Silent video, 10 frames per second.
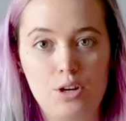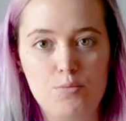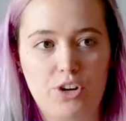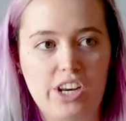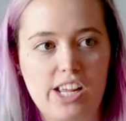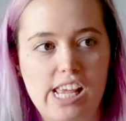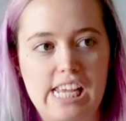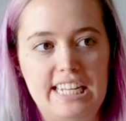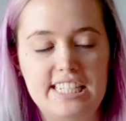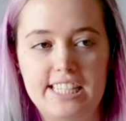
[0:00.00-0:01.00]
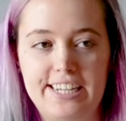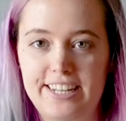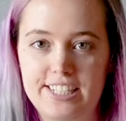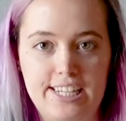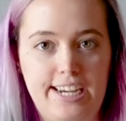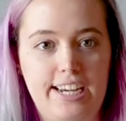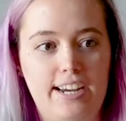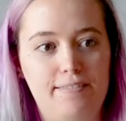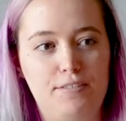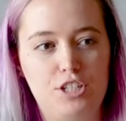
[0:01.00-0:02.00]
Good morning, it is the next day.
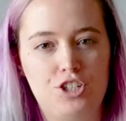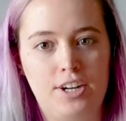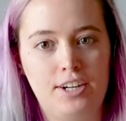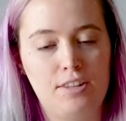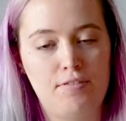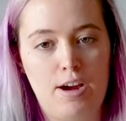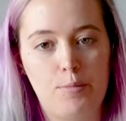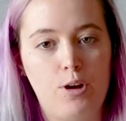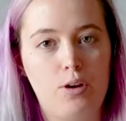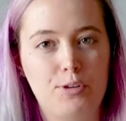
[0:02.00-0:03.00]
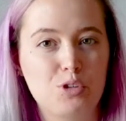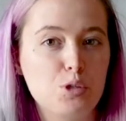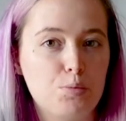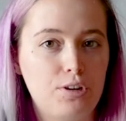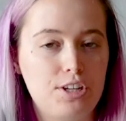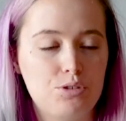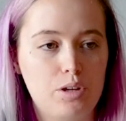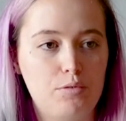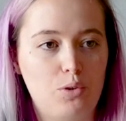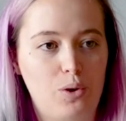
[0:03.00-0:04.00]
I finished cutting the fabric, which was pretty
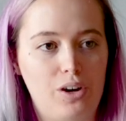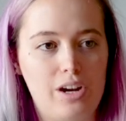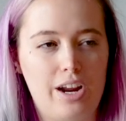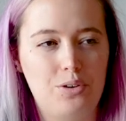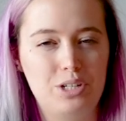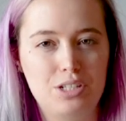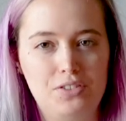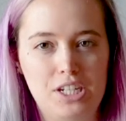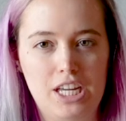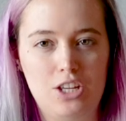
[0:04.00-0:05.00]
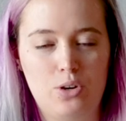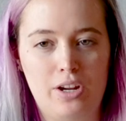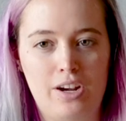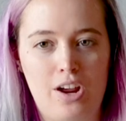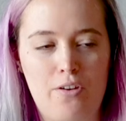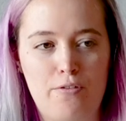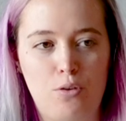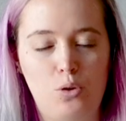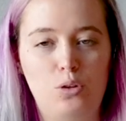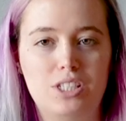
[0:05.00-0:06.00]
straightforward. I always forget you can
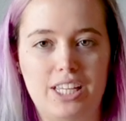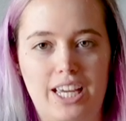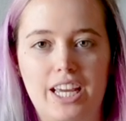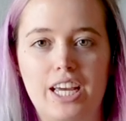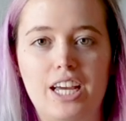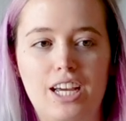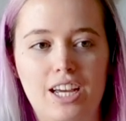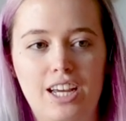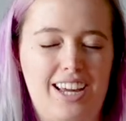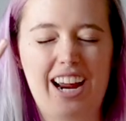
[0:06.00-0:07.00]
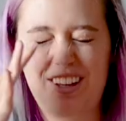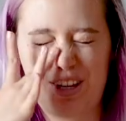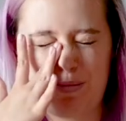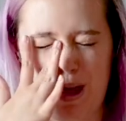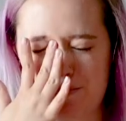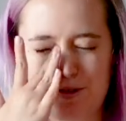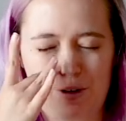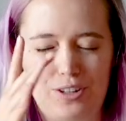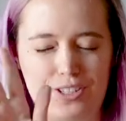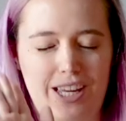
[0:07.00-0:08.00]
fold like kind of like paper
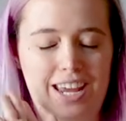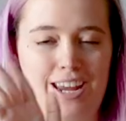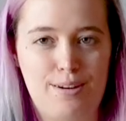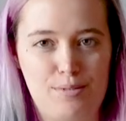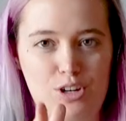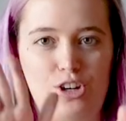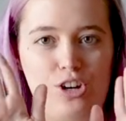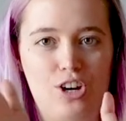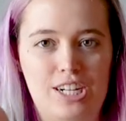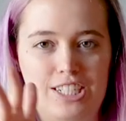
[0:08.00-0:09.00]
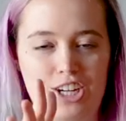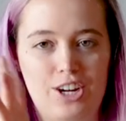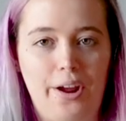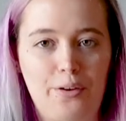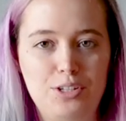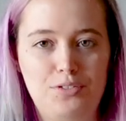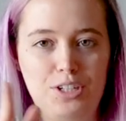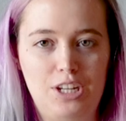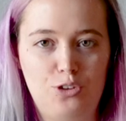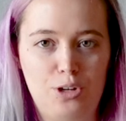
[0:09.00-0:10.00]
where there's like hamburger and hot dog. I always
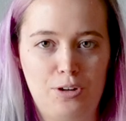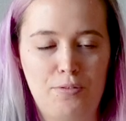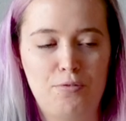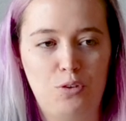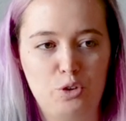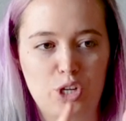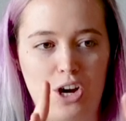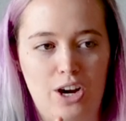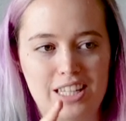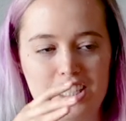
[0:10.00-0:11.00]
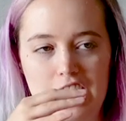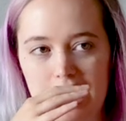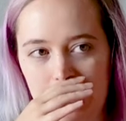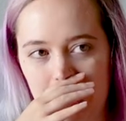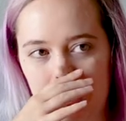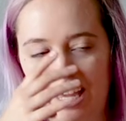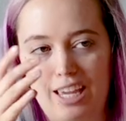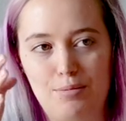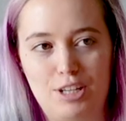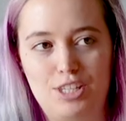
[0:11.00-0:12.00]
forget you can fold a hot dog and that
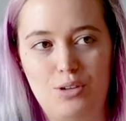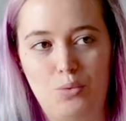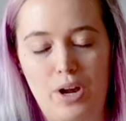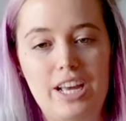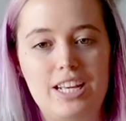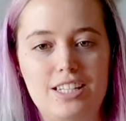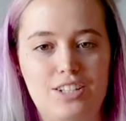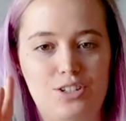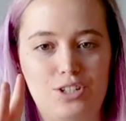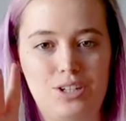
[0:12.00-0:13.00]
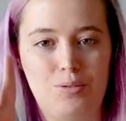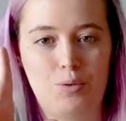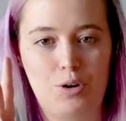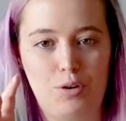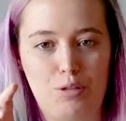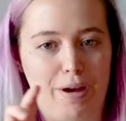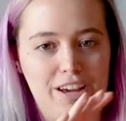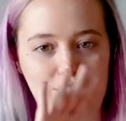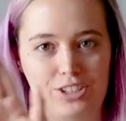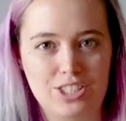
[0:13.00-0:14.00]
it makes it way easier to work with
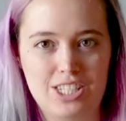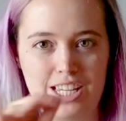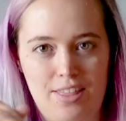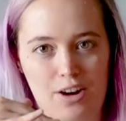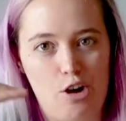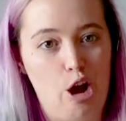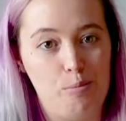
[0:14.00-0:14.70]
patterns that are